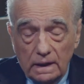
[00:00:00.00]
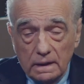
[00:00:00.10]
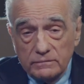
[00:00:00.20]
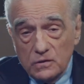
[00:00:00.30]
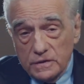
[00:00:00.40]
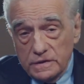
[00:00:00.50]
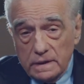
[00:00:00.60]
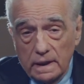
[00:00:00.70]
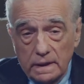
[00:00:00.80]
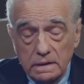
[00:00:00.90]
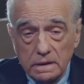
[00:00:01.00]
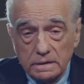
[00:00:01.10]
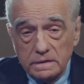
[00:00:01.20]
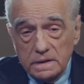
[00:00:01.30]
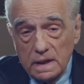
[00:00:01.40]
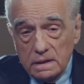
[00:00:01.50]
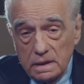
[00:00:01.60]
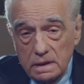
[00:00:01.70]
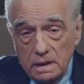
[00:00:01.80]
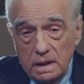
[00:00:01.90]
Now, of course, I didn't understand
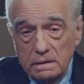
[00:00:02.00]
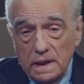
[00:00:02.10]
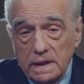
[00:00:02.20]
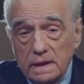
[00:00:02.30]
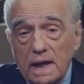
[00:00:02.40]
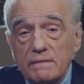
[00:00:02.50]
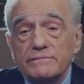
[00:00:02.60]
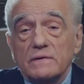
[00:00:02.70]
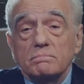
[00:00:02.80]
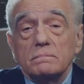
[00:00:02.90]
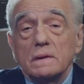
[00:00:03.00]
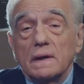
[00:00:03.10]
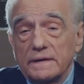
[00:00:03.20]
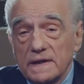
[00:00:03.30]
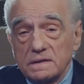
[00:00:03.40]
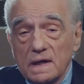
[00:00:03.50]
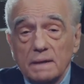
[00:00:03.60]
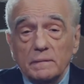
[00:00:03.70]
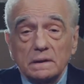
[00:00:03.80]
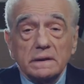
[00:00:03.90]
that he came from, at that
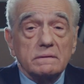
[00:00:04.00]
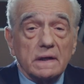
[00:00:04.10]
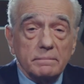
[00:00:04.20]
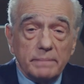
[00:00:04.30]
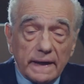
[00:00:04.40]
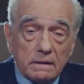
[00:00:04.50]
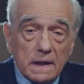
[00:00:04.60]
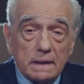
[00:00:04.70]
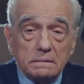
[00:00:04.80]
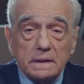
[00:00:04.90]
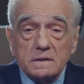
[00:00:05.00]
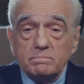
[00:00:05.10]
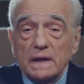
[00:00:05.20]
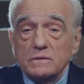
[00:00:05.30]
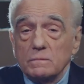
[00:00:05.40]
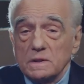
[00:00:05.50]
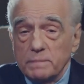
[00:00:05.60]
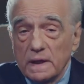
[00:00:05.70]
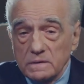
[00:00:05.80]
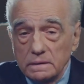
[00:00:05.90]
time, a literary background, that his mentor was
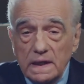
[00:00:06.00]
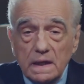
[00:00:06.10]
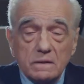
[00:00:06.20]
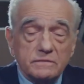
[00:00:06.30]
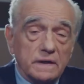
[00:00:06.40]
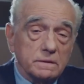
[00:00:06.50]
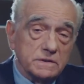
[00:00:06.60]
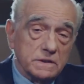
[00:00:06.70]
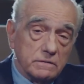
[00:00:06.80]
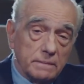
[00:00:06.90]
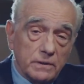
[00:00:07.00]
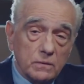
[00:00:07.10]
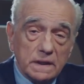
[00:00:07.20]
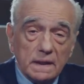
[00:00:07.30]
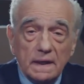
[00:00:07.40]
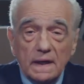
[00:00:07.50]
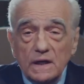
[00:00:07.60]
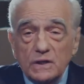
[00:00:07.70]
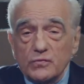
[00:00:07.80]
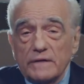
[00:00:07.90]
Pasolini, his father was a great poet,
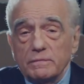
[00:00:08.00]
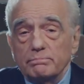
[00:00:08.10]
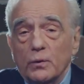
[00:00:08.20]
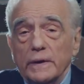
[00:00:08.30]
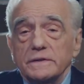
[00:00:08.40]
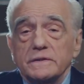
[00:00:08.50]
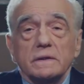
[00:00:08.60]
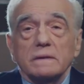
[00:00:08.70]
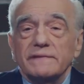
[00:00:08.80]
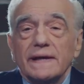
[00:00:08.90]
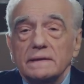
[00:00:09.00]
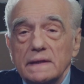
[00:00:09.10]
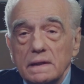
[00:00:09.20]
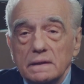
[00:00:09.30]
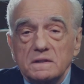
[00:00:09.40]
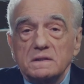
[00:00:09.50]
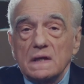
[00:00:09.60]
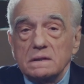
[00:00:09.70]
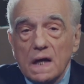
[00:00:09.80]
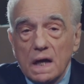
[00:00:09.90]
his reference points were Verdi and
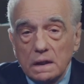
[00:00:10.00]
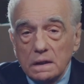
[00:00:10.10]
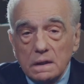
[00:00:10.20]
Stendhal.